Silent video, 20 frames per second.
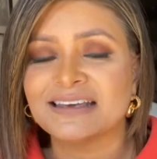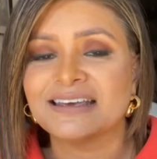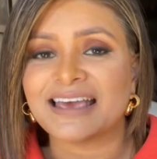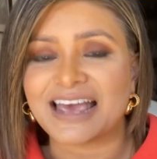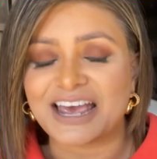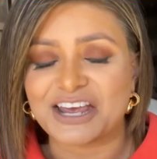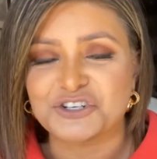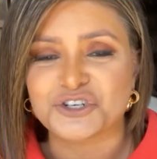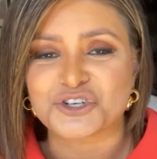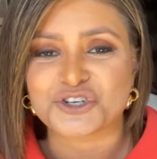
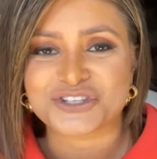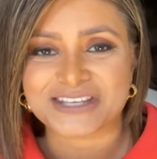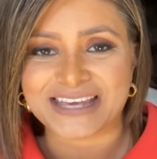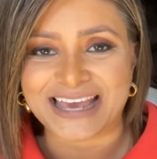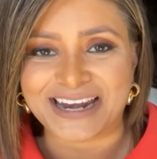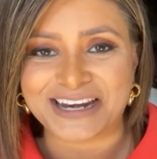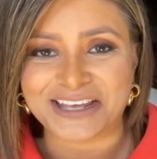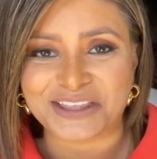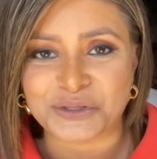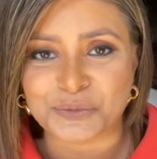as you're
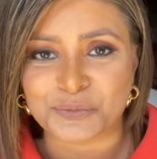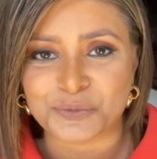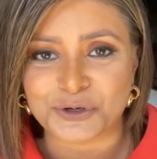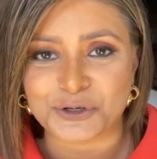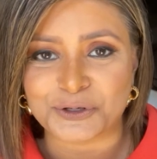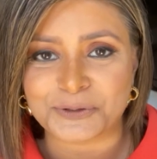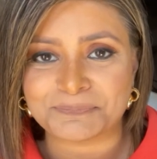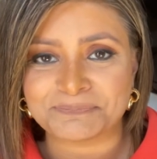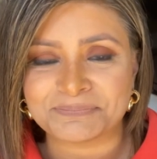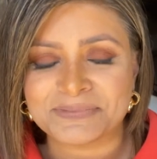scanning the
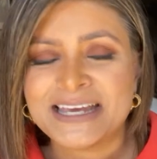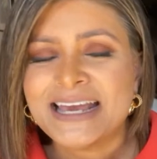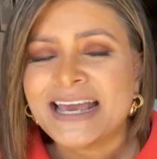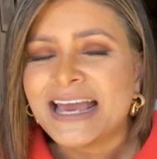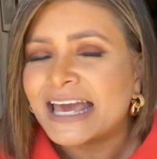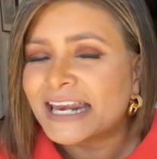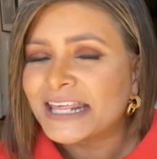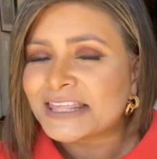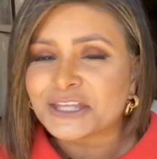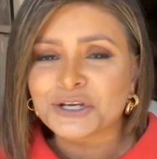room.
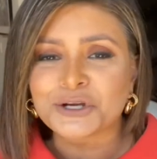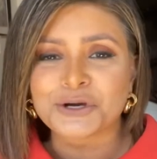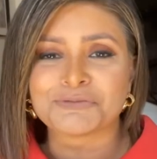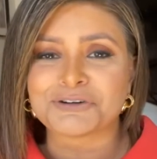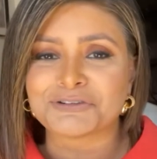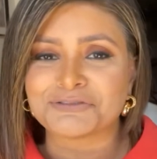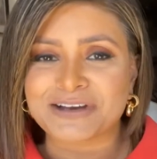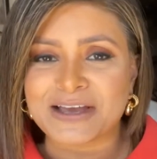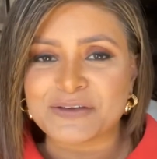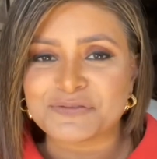Anything over
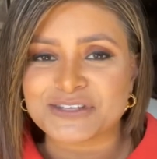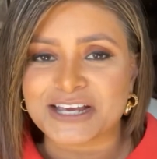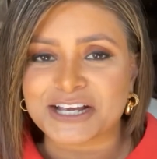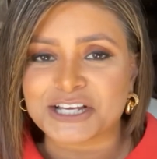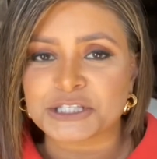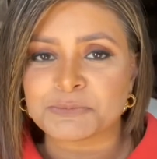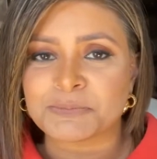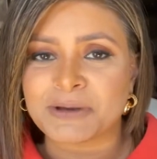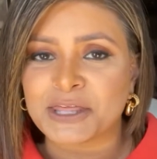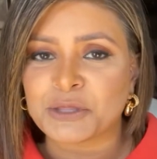five
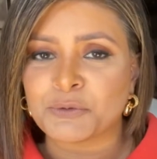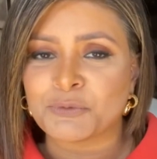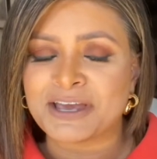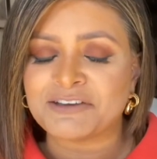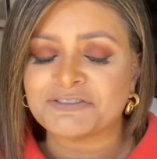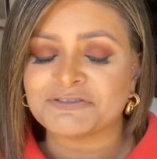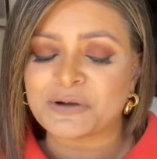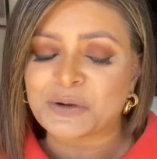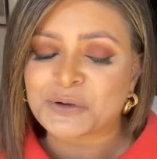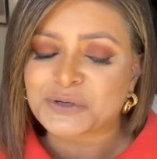seconds, by the way,
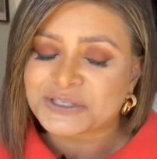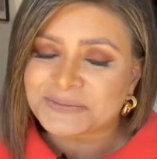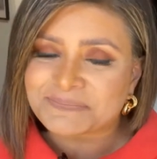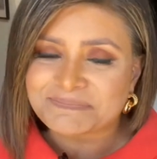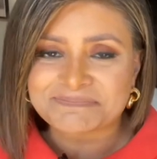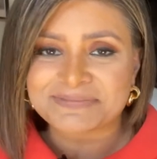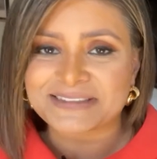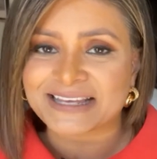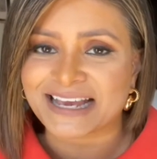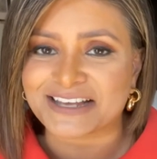folks,
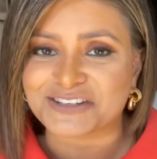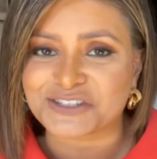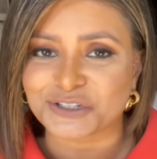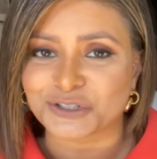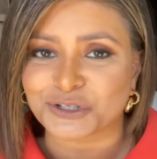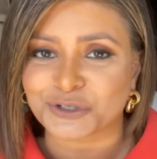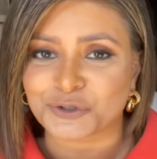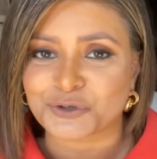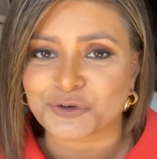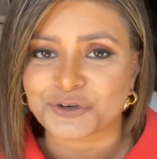that gets a
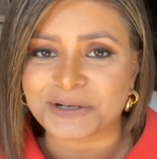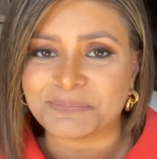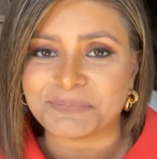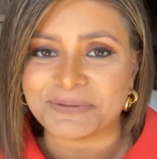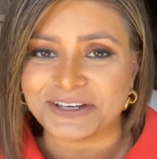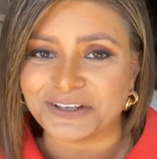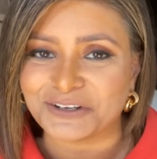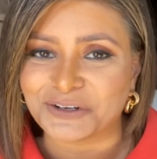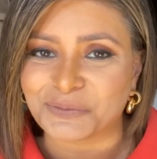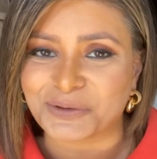little creepy.
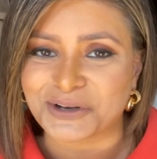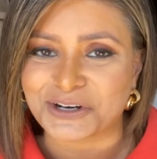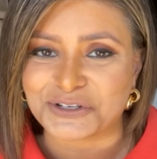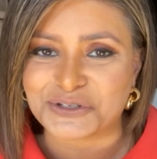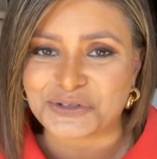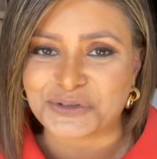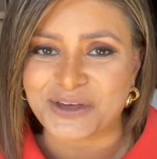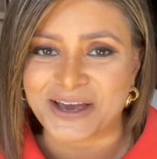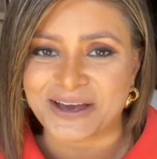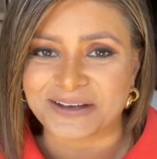You don't want to
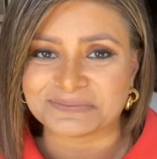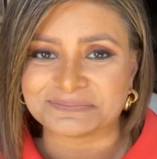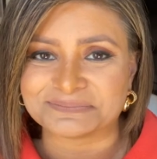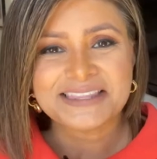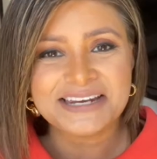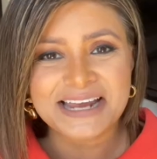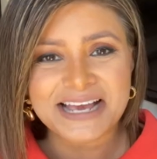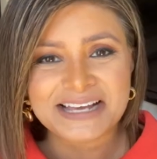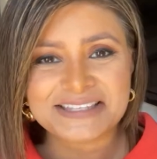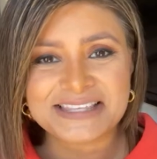do that. The
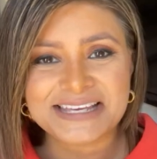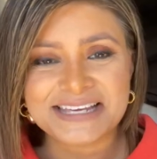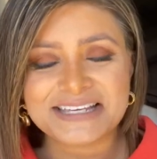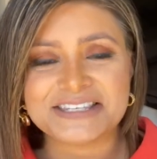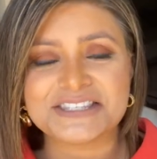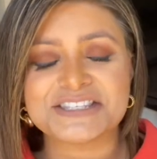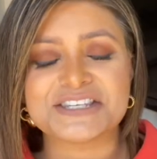next thing is